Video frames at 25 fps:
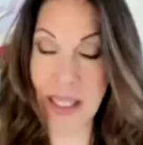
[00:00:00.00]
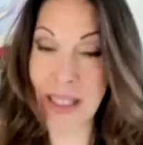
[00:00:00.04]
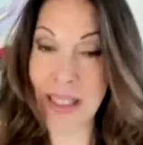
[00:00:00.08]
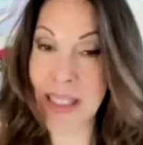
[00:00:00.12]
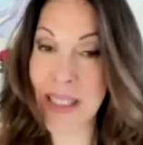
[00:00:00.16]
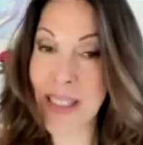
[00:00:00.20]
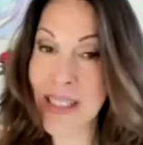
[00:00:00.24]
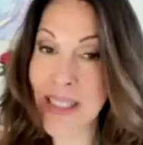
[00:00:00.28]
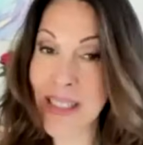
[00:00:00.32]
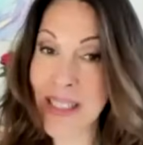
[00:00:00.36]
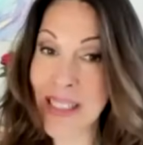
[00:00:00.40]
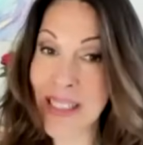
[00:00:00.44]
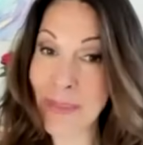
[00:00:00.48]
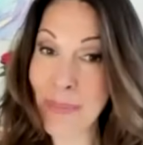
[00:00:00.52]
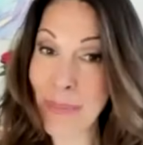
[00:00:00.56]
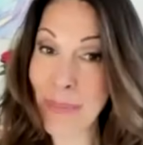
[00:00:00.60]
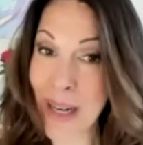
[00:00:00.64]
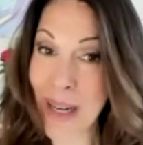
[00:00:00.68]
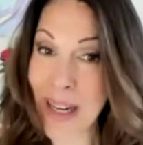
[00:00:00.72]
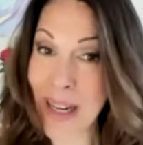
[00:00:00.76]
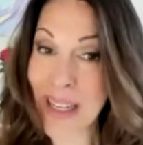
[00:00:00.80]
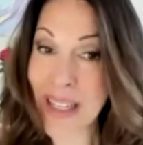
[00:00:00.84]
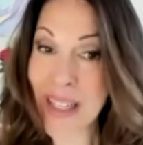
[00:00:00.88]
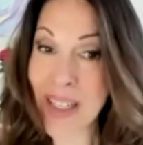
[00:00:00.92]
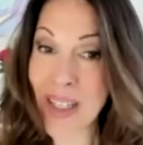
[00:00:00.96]
that is
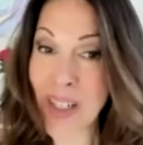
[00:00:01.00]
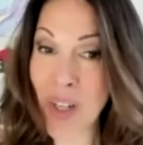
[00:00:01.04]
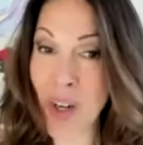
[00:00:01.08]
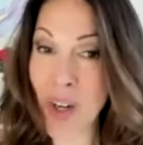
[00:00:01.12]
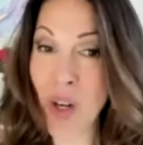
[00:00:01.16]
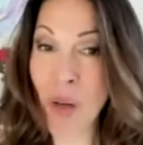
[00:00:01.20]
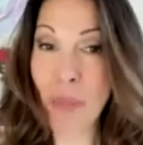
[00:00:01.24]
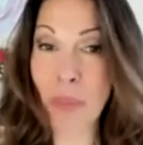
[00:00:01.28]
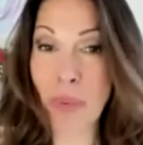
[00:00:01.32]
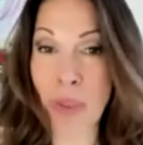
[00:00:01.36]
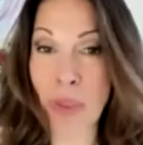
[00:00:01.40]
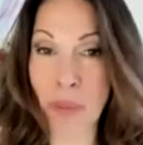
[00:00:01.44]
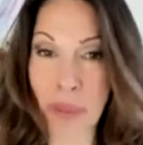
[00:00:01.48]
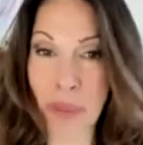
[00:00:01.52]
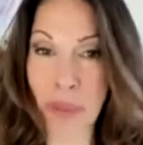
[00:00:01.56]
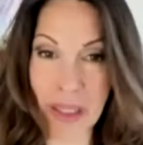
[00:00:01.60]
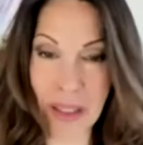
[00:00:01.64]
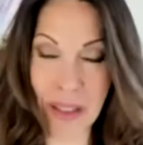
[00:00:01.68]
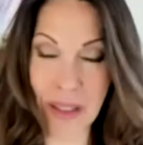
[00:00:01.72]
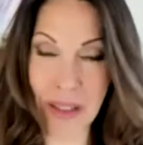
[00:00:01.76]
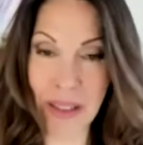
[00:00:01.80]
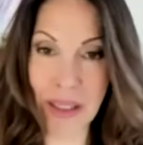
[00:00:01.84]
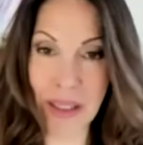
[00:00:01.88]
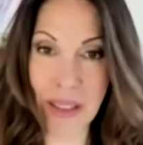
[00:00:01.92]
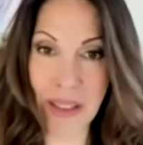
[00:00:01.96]
my
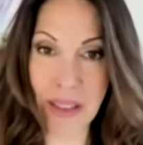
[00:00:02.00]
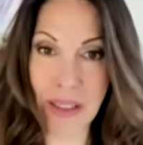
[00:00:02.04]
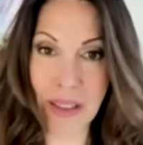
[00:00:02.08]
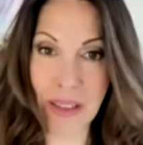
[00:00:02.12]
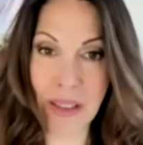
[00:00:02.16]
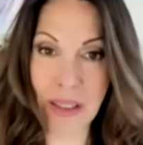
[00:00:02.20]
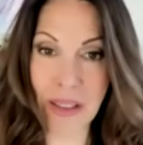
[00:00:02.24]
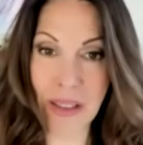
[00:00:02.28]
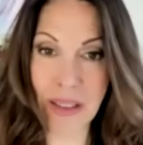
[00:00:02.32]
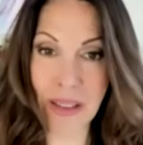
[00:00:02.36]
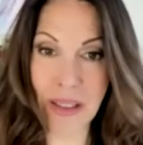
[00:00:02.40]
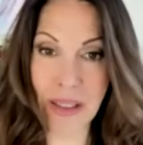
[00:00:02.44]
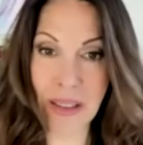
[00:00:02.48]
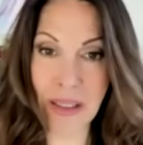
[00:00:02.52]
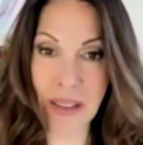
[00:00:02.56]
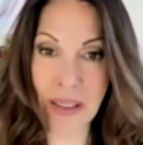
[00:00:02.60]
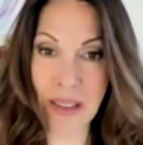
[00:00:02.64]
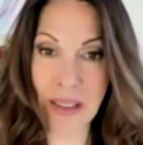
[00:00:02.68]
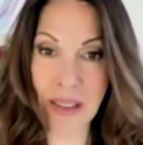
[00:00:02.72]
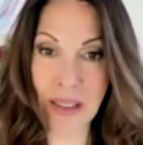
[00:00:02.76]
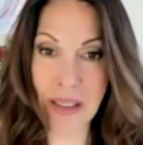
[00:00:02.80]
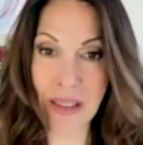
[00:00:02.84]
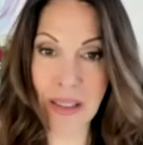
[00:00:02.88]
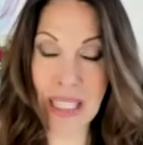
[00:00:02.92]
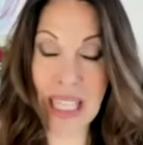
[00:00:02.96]
complement,
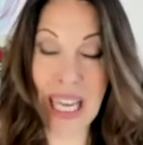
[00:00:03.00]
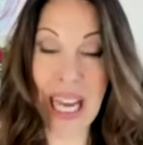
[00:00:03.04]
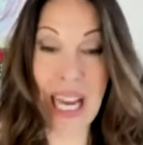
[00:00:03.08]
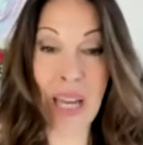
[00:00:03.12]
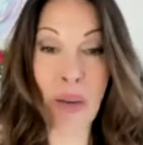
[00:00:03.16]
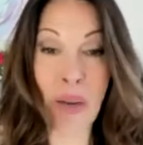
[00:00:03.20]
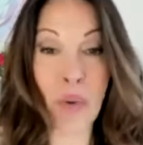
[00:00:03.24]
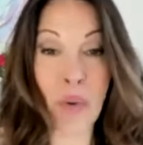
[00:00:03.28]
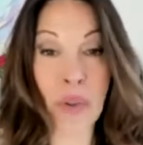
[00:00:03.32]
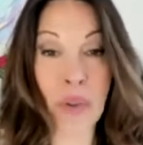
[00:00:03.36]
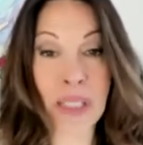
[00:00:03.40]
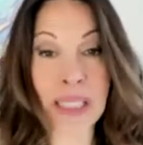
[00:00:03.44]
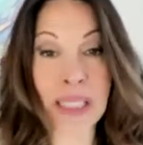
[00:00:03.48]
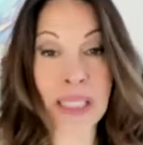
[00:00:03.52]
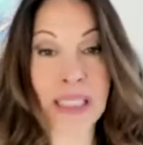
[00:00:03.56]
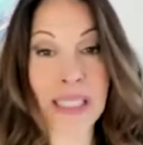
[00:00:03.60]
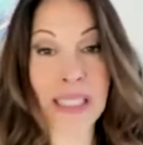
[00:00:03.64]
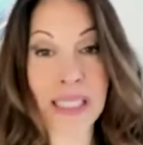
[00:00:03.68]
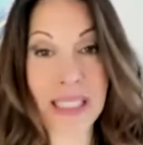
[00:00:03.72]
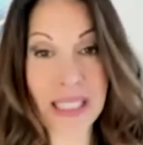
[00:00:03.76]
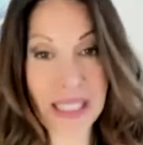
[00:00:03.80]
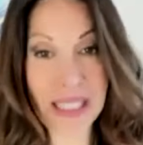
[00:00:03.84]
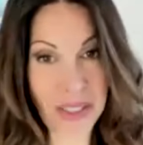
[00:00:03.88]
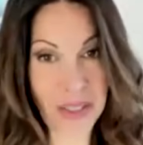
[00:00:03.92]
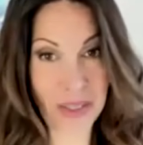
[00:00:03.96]
I will
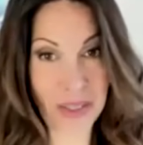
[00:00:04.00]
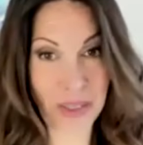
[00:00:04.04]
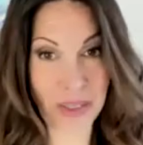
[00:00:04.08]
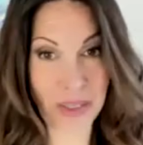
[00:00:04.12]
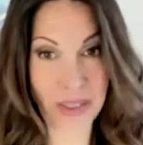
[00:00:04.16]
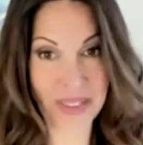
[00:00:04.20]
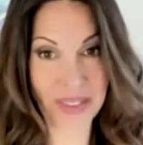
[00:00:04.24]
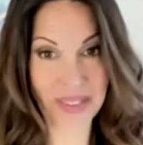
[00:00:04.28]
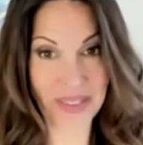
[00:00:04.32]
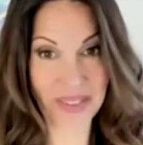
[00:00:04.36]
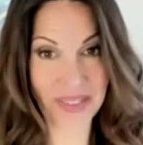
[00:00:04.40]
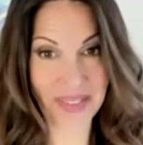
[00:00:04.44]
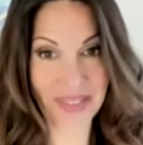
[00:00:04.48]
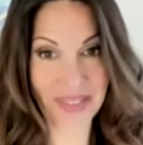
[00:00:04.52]
consider